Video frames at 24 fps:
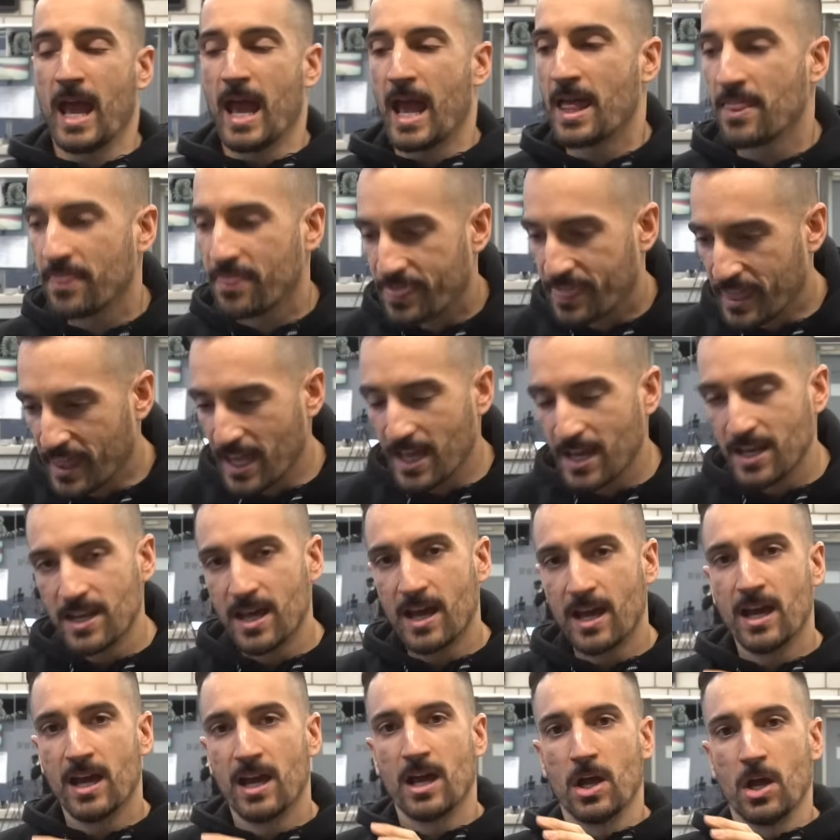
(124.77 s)
And
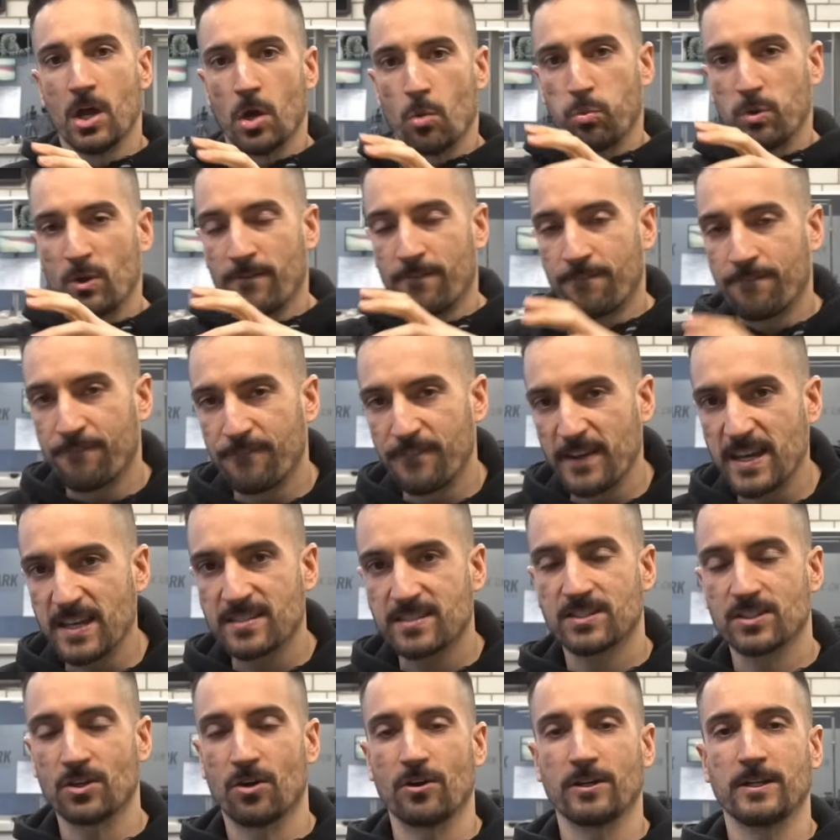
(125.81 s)
then we
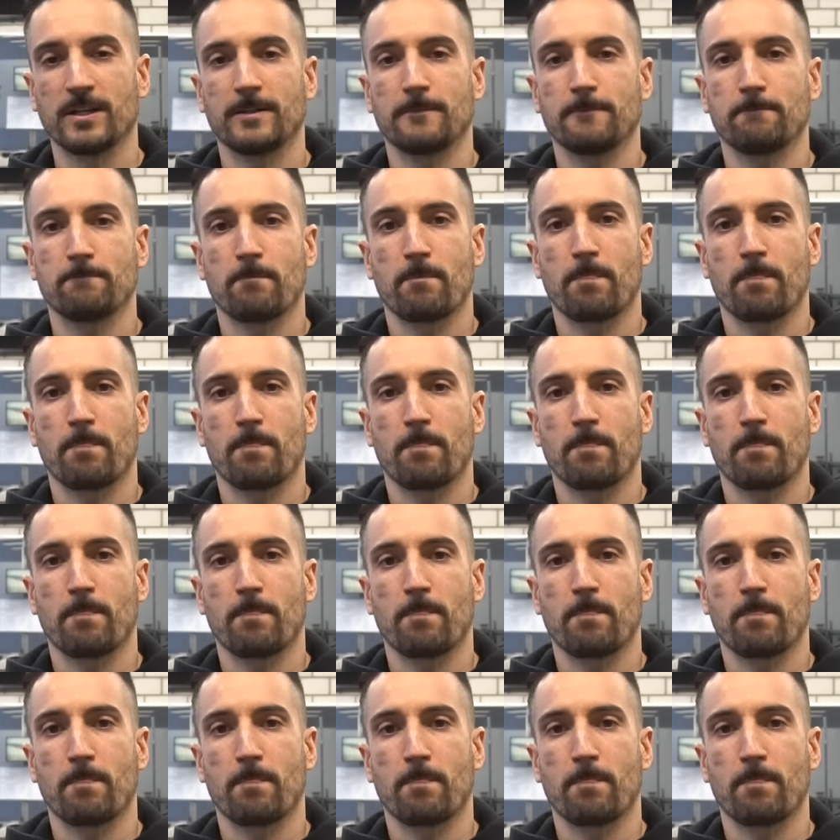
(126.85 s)
feast on it,